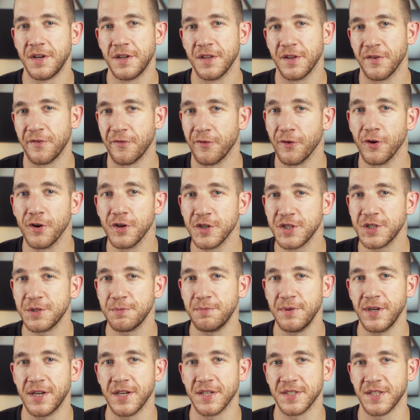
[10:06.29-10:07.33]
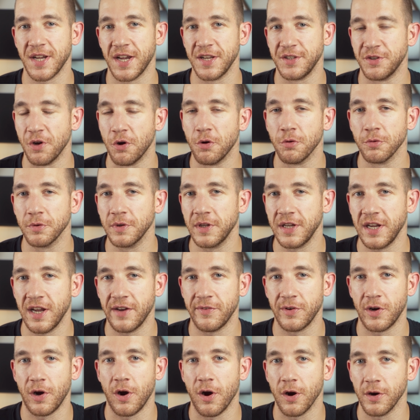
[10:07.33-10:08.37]
The first, because I don't really
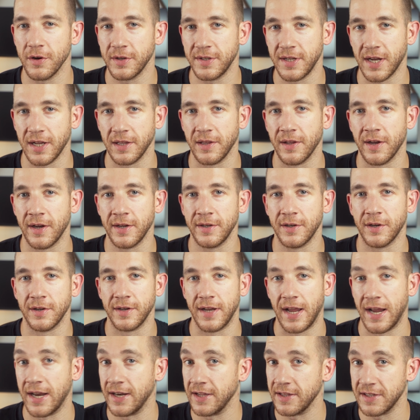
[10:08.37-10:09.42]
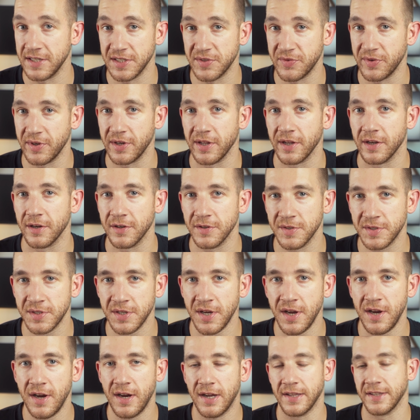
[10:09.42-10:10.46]
have a hard deadline on any of these videos,
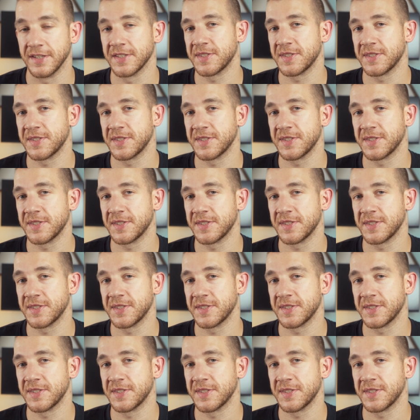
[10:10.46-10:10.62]
and the